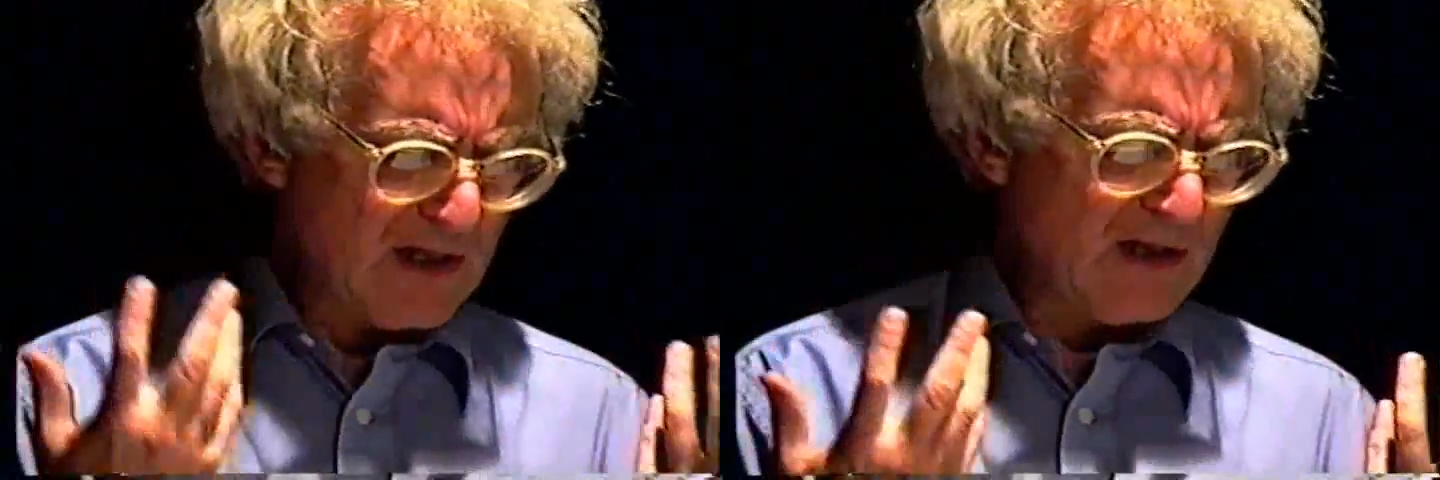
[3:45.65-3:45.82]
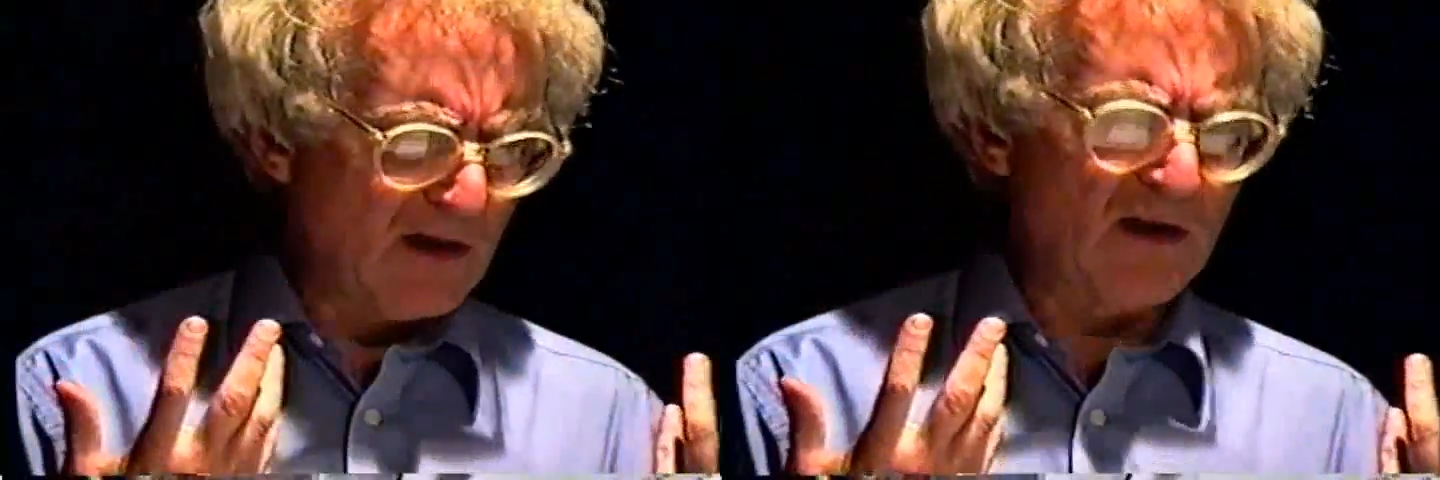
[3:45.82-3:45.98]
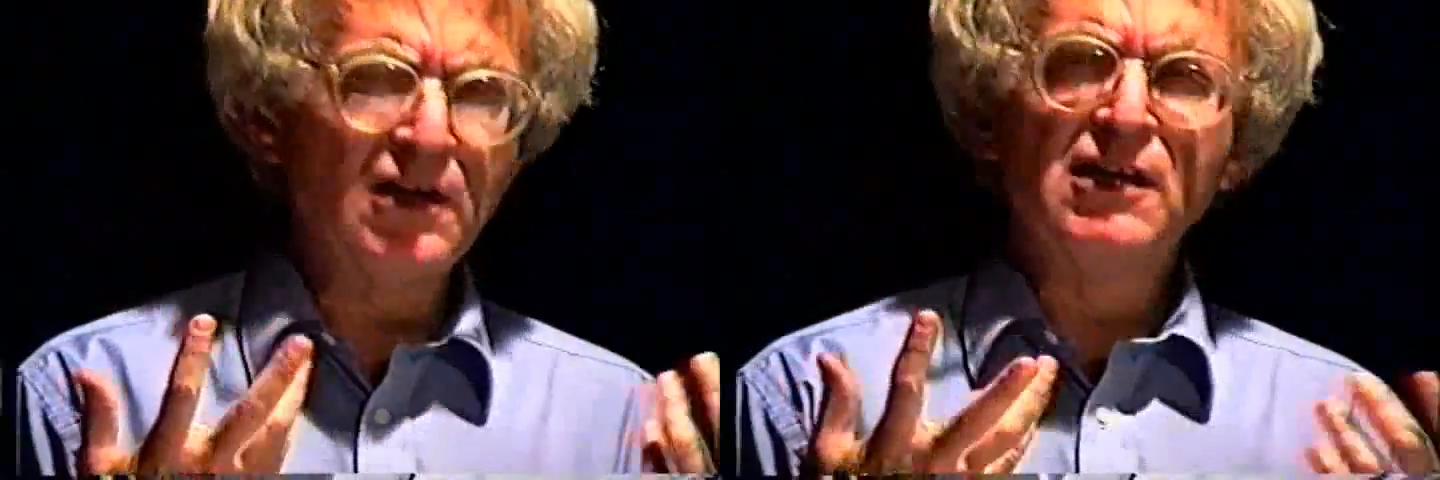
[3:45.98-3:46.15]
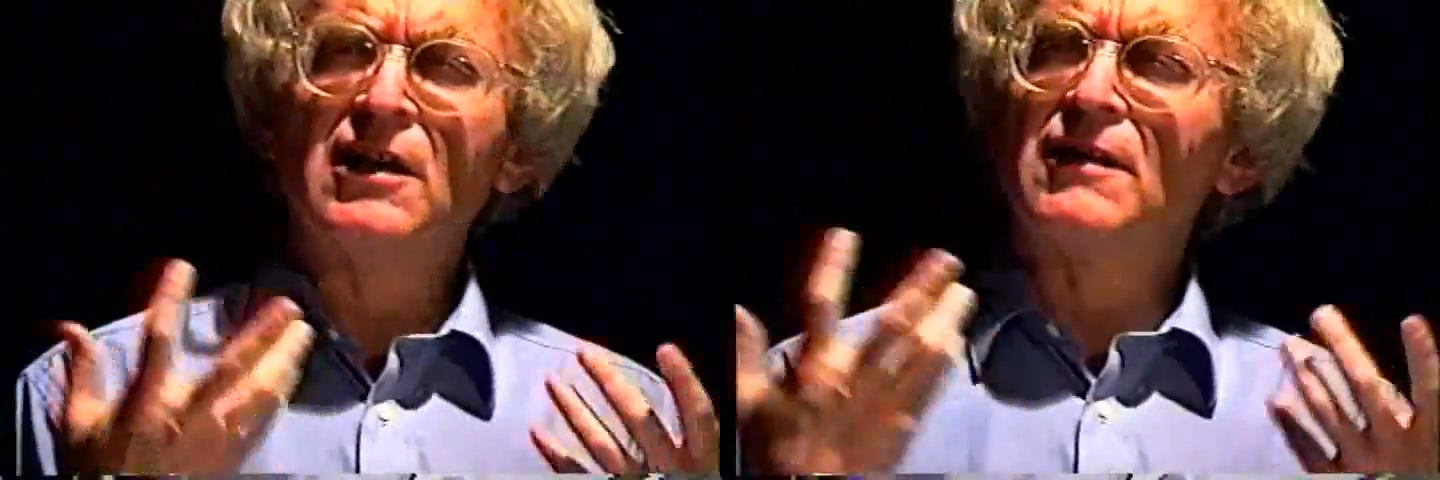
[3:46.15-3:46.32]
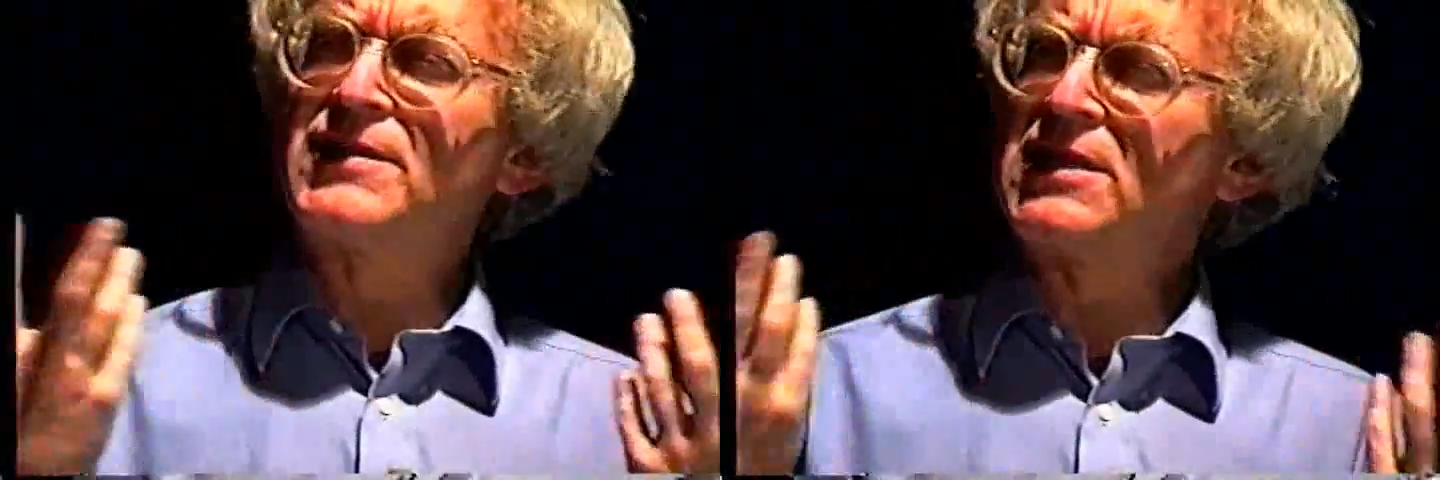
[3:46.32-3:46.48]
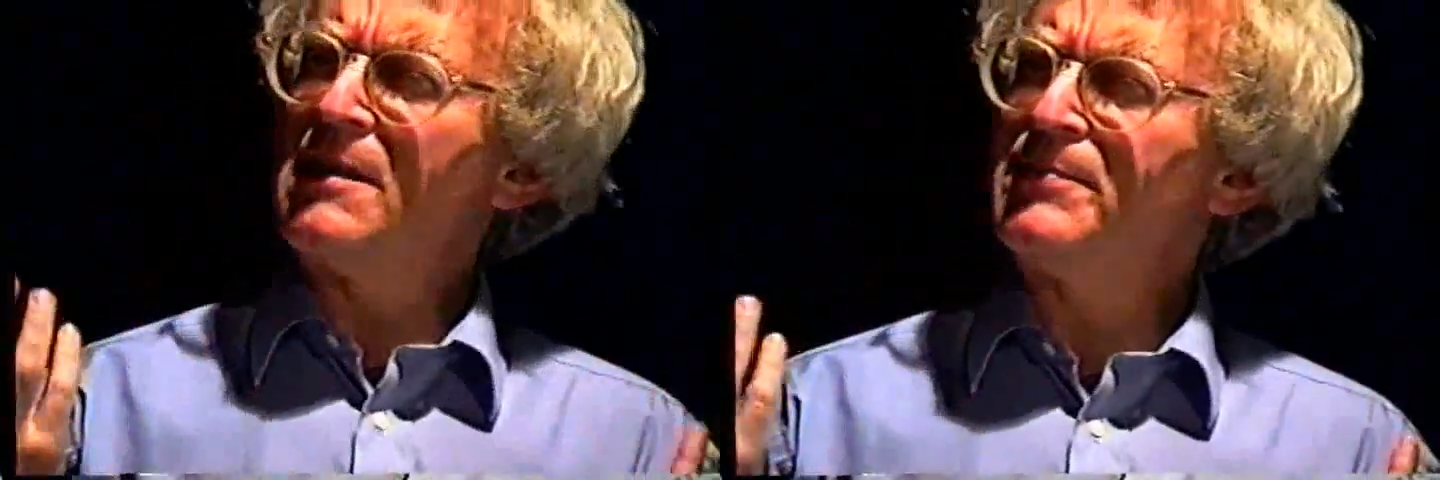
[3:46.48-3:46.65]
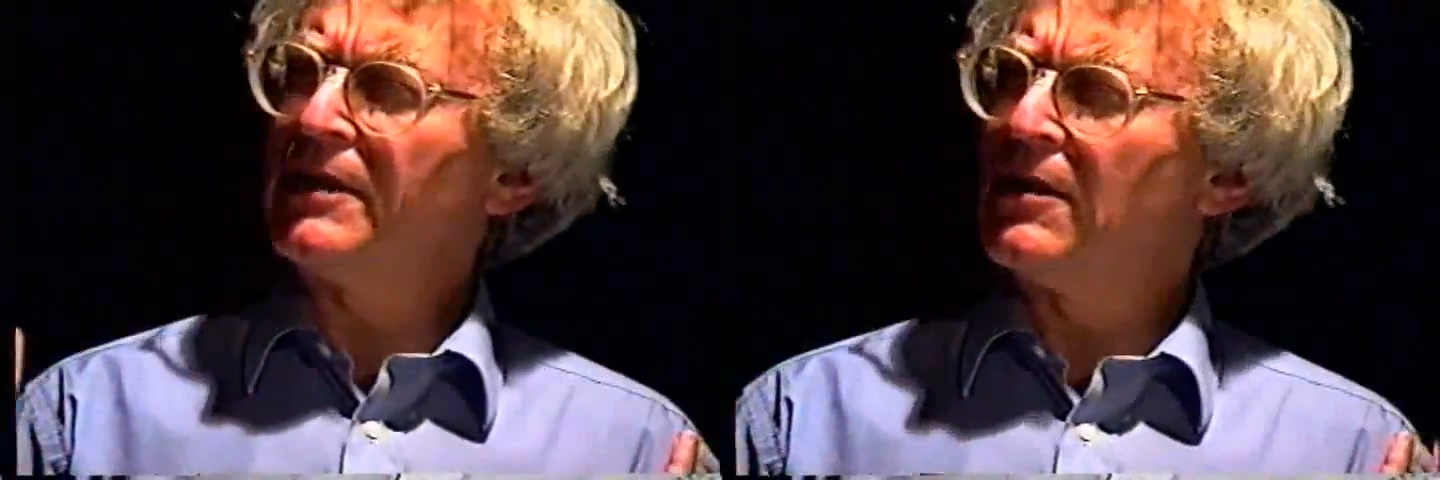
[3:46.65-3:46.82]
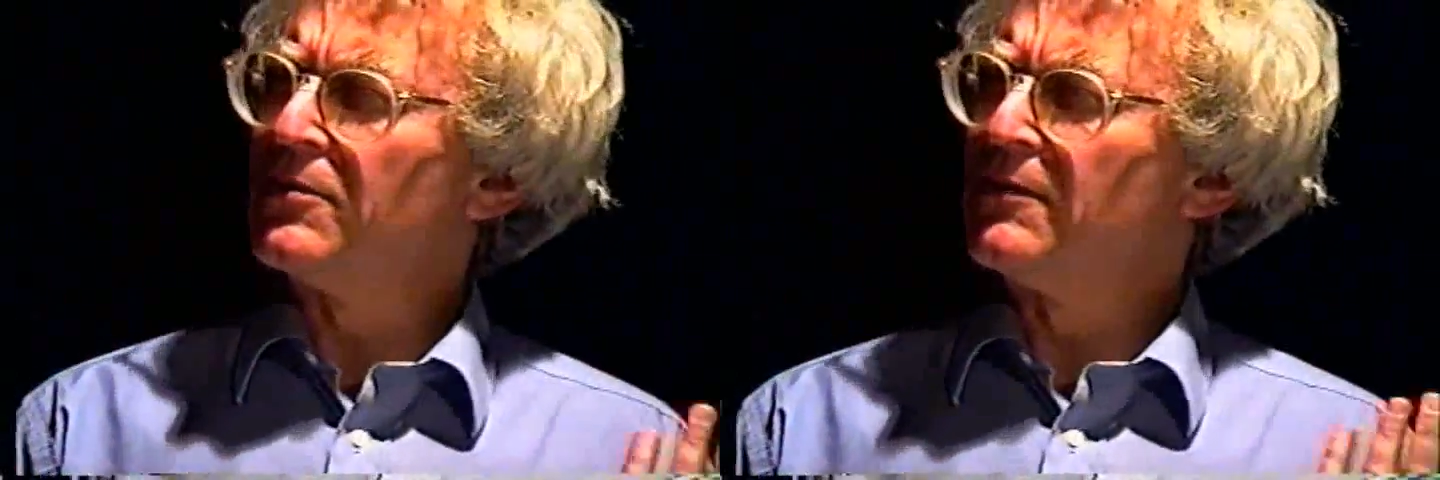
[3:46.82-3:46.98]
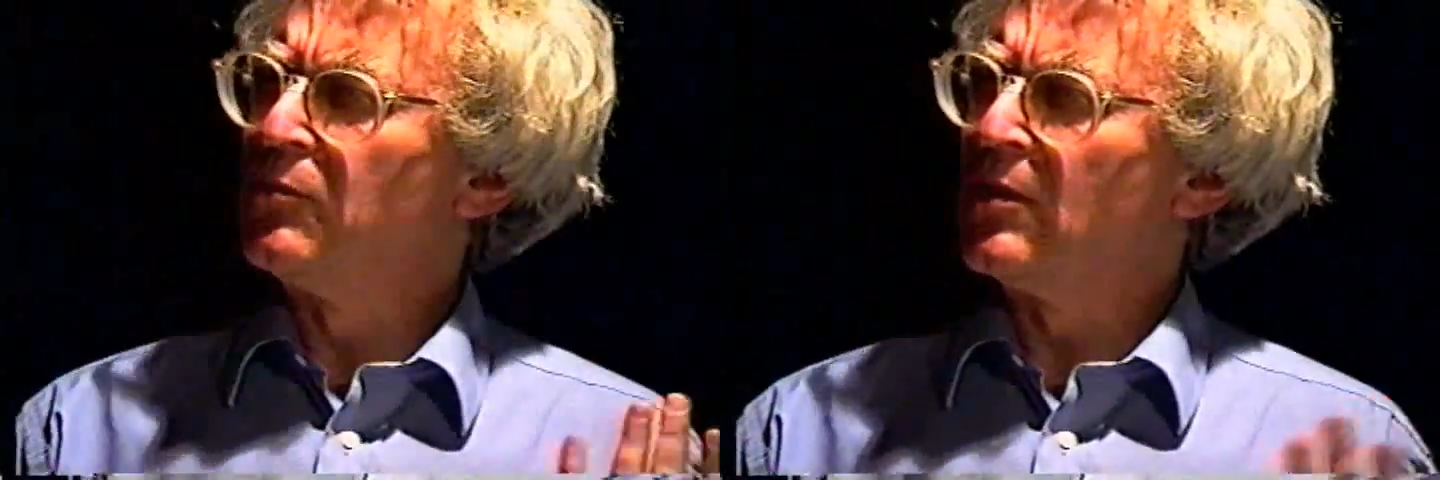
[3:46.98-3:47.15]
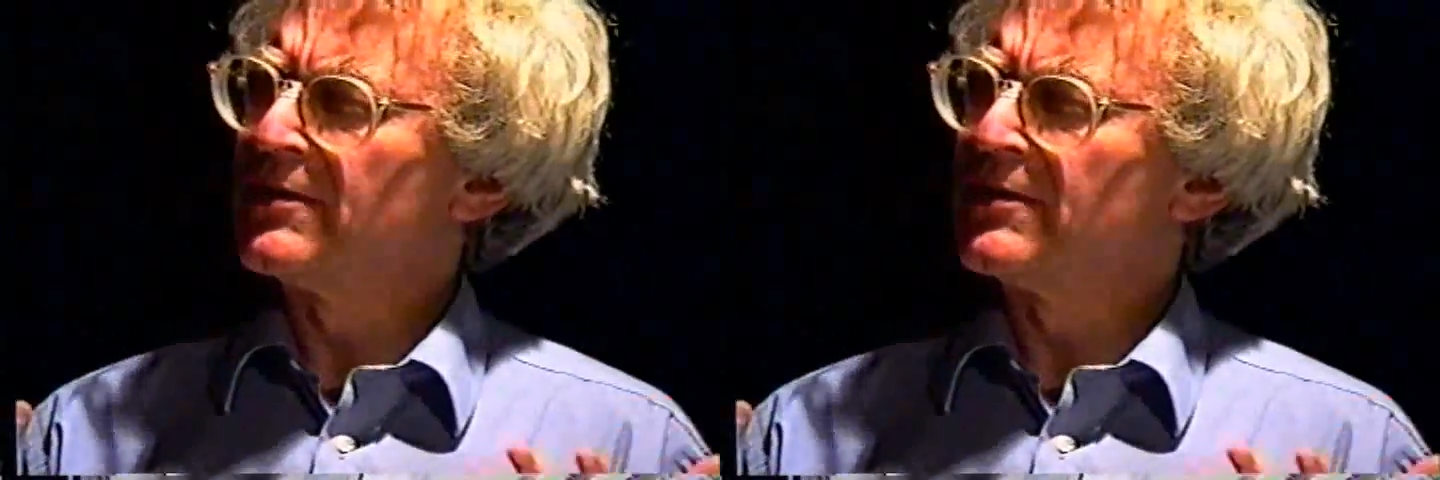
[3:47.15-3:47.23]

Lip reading: out of one's role